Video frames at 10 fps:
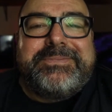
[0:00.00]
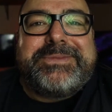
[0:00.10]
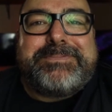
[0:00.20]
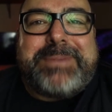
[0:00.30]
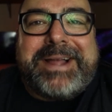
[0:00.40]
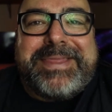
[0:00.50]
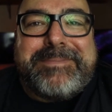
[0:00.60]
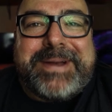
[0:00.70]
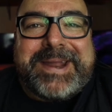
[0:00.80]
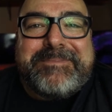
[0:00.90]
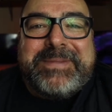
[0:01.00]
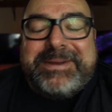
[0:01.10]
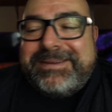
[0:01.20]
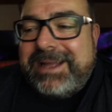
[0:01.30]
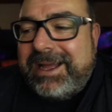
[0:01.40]
Pardon the pun.
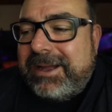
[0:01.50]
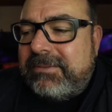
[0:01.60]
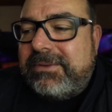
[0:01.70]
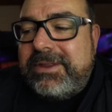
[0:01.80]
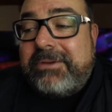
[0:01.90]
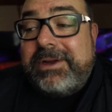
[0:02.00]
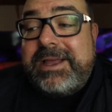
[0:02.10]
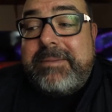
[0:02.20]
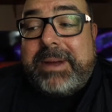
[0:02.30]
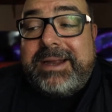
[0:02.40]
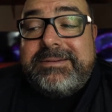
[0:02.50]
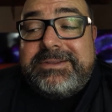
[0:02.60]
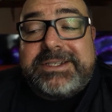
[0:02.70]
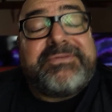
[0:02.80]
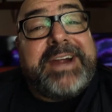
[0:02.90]
Not really a pun,
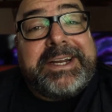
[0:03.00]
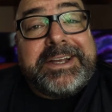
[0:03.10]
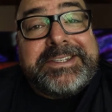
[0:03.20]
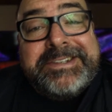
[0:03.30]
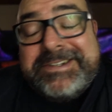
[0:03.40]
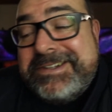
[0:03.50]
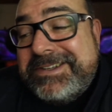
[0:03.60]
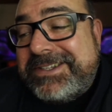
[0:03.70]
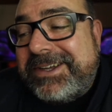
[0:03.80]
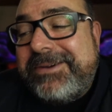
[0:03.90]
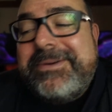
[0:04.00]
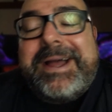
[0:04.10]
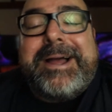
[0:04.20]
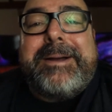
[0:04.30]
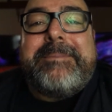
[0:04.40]
just frankness. So
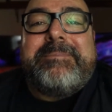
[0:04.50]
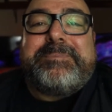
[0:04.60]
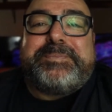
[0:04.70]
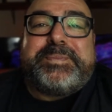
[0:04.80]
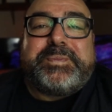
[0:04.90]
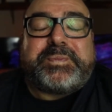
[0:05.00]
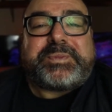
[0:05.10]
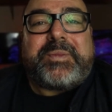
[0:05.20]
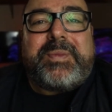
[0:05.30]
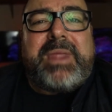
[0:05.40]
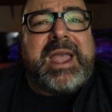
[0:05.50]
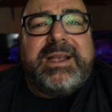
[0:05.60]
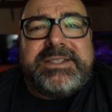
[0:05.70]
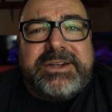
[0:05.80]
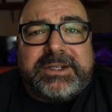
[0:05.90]

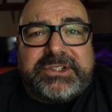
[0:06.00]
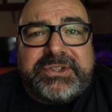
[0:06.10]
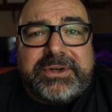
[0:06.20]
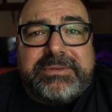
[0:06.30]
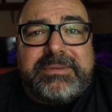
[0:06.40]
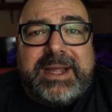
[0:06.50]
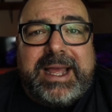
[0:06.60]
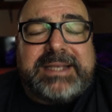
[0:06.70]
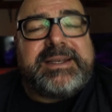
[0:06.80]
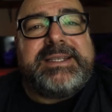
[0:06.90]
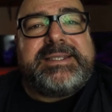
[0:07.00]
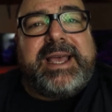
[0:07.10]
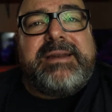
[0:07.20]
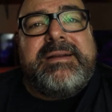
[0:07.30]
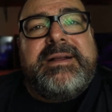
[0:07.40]
it's not true. As I
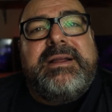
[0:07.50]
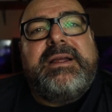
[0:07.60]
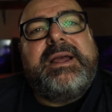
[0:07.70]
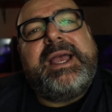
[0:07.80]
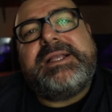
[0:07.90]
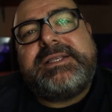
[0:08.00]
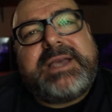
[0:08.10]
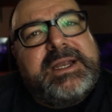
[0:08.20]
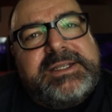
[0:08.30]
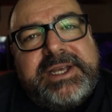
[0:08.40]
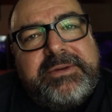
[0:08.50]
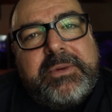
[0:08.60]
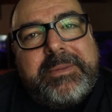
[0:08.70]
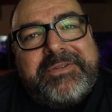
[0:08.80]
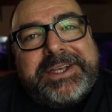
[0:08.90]
said, it's a
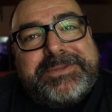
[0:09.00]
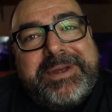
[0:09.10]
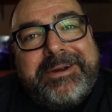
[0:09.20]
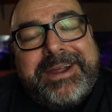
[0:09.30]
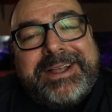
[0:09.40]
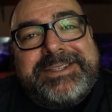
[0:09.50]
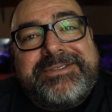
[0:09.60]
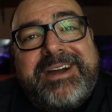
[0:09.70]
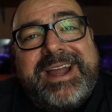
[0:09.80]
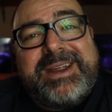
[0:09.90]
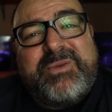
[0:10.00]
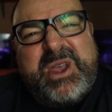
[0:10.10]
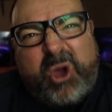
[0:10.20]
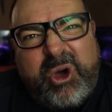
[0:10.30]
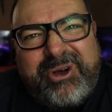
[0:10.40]
continuum of experience, right? And
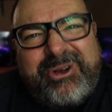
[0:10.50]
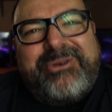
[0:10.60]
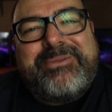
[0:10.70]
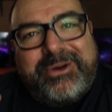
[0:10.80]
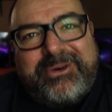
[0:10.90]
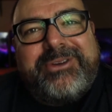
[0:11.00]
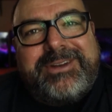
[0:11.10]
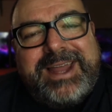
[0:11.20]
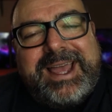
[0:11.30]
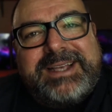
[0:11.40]
we all, more or less,